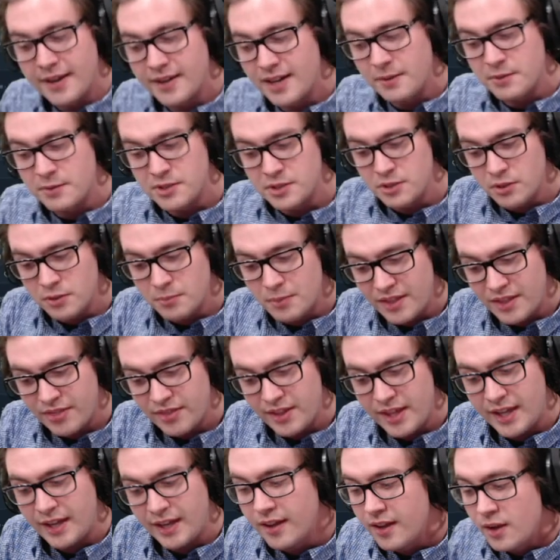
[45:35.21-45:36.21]
I was doing my
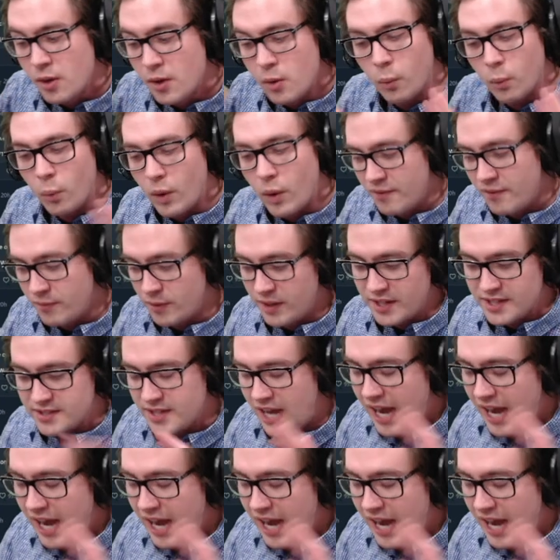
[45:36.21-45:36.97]
thing, whatever it is.